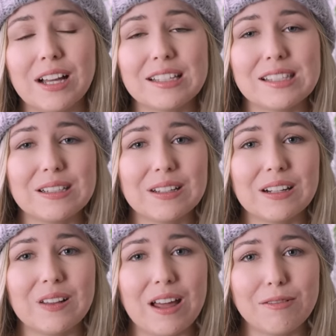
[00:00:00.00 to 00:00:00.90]
I still get
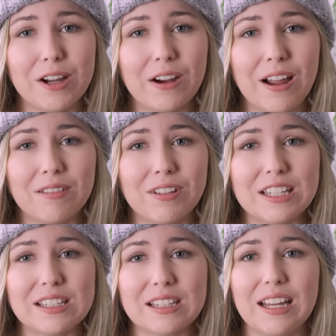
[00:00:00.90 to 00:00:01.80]
a lot of wear out of
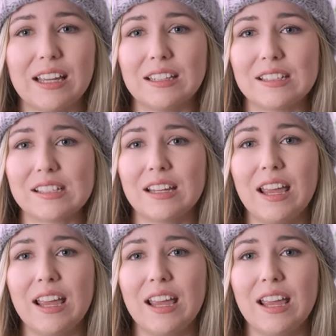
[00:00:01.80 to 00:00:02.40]
it, and